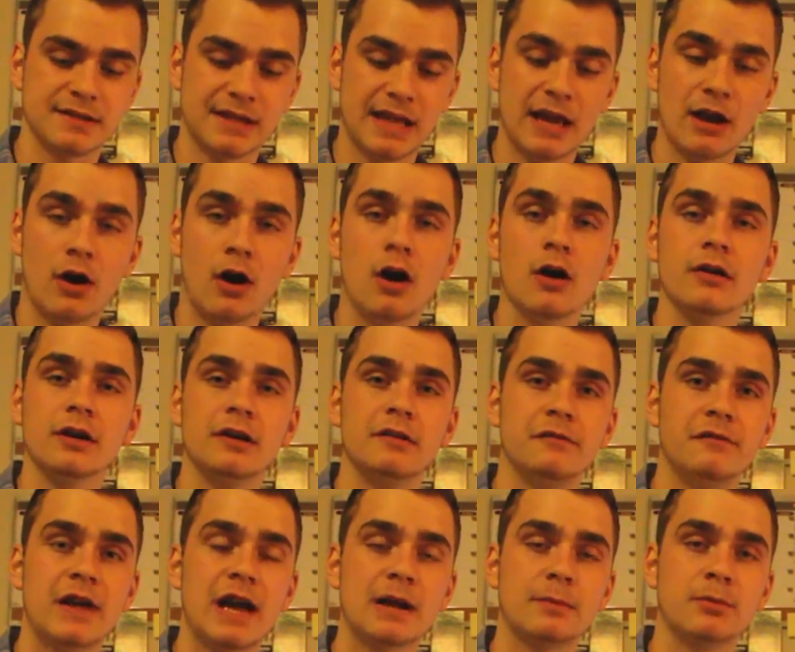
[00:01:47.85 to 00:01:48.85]
They are in
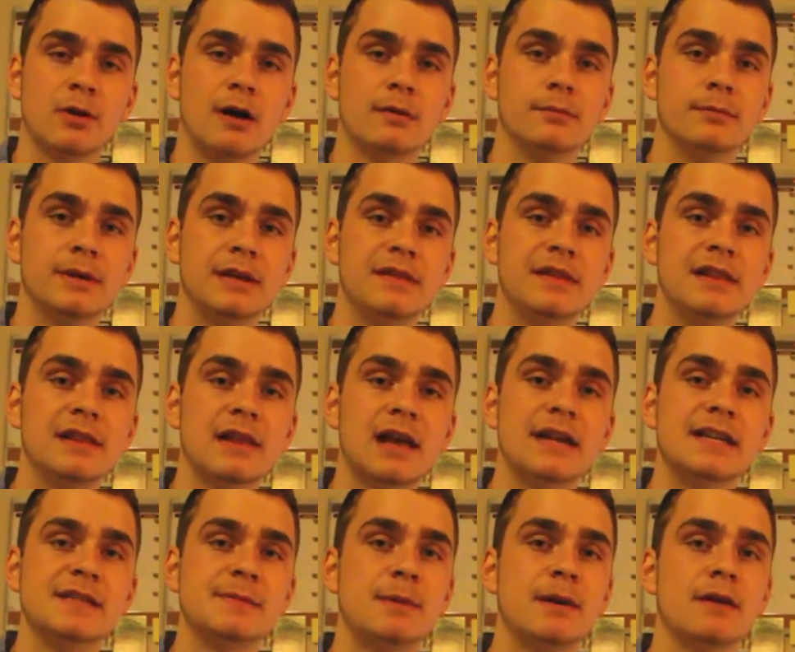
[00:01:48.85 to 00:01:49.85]
fact probably the
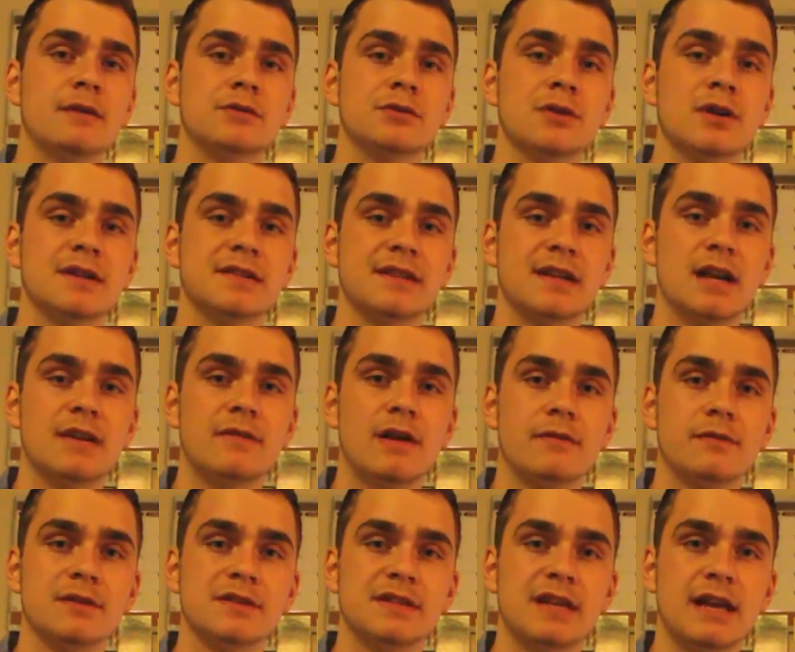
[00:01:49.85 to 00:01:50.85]
lightest pair of trucks that I've
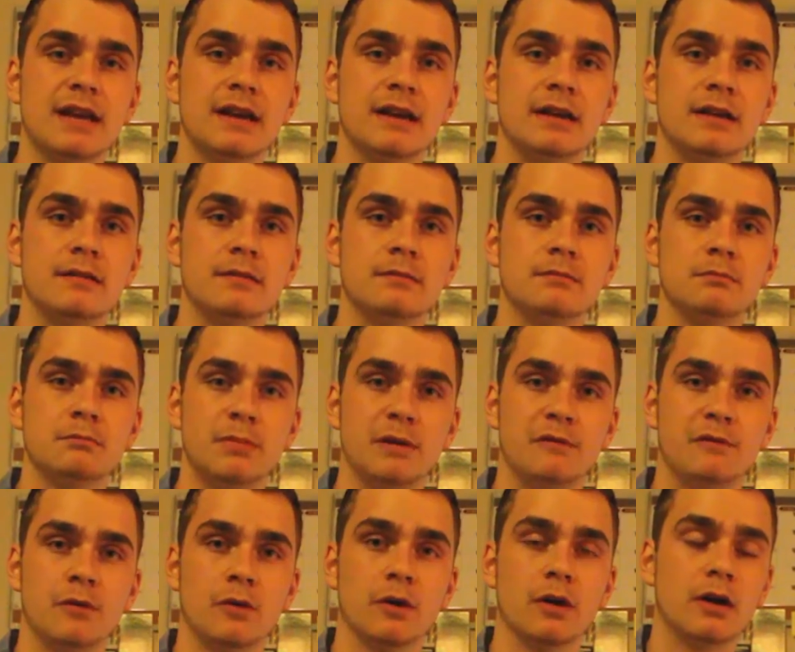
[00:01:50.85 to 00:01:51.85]
ever skated
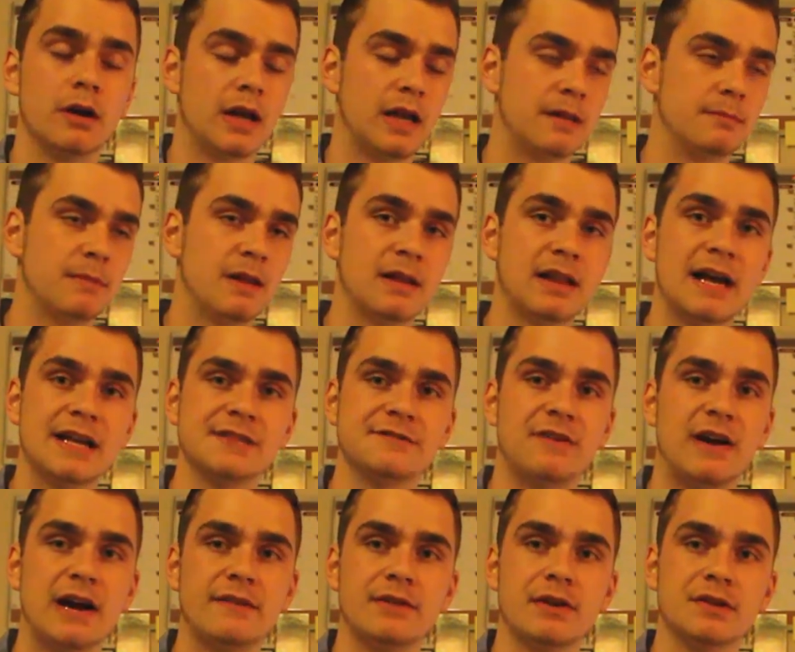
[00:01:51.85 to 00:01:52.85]
before in the last
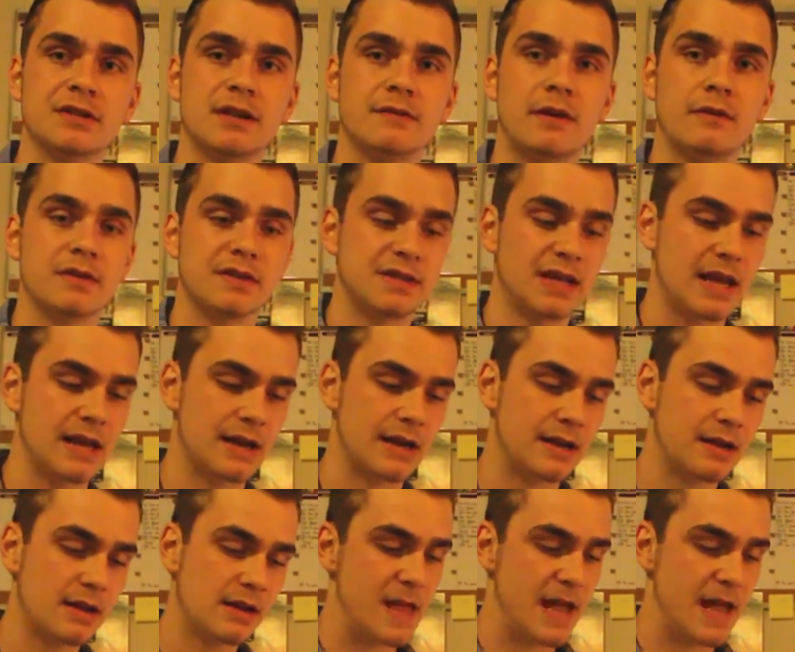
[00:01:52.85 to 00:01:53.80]
5 years I've ever skated,